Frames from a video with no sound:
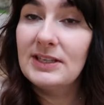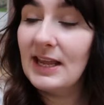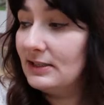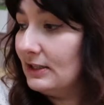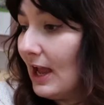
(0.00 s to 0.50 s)
are
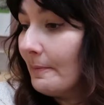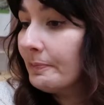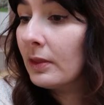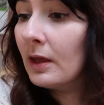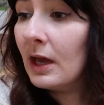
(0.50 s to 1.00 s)
tender yet,
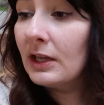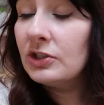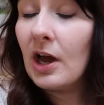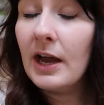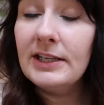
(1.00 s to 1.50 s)

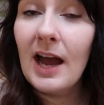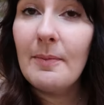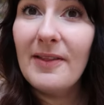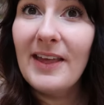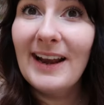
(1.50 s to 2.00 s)
and tidy
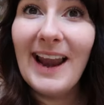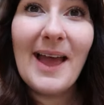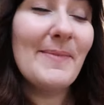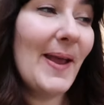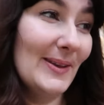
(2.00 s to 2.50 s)
up and then
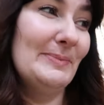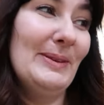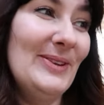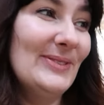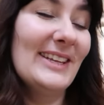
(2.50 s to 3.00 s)
let my
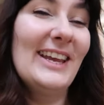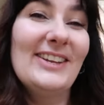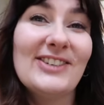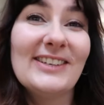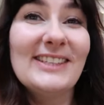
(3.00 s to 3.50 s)
husband use the
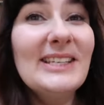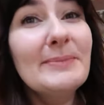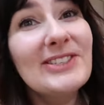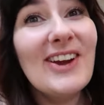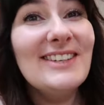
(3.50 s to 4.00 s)
kitchen because he's
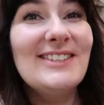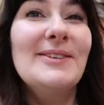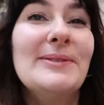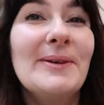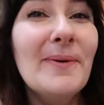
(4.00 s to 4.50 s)
been dying to
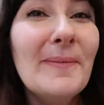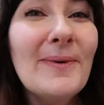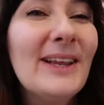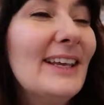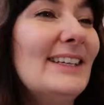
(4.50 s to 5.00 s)
use it all
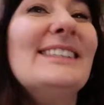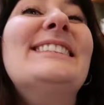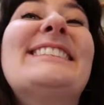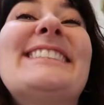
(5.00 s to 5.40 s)
morning.